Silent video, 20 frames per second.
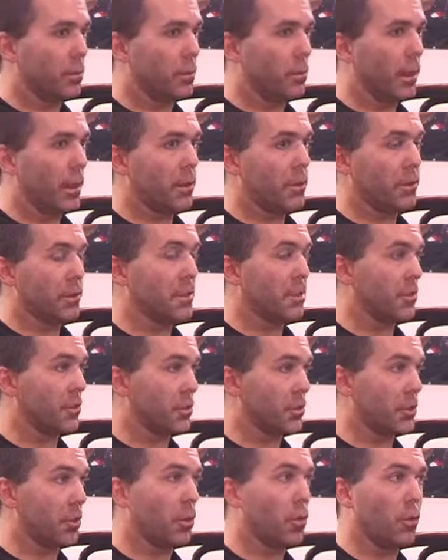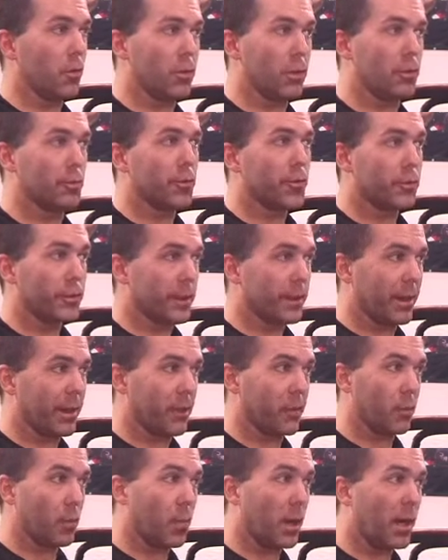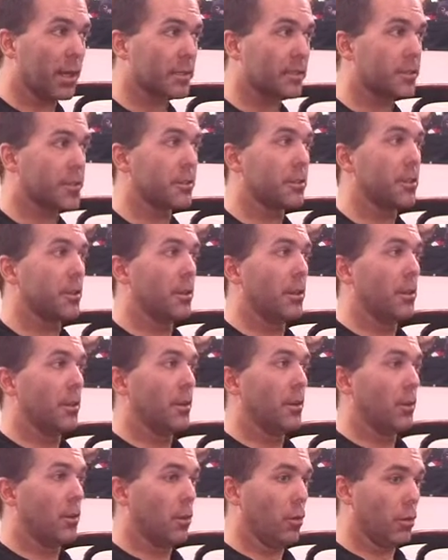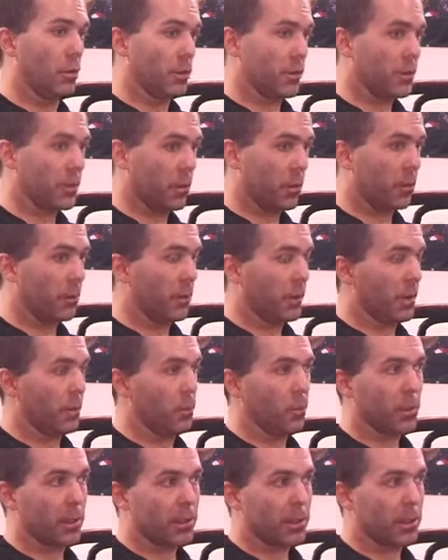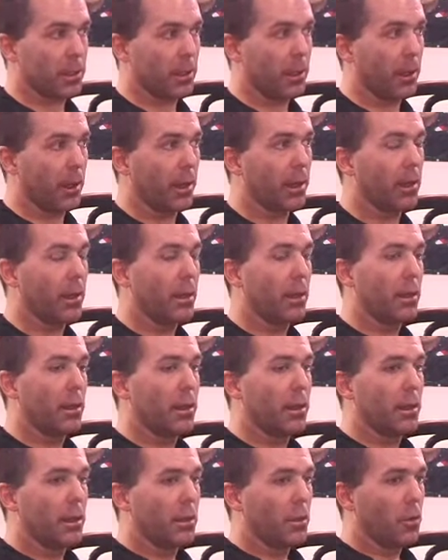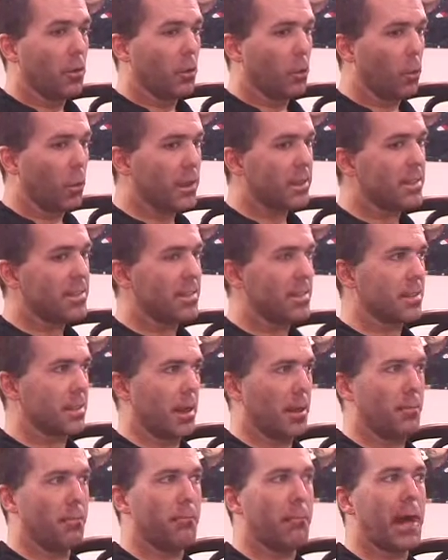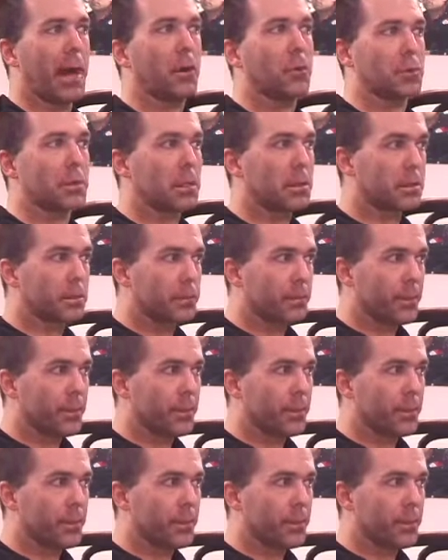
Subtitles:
whether it's a show or a movie that I've watched or a show that I'm working on, what is this about?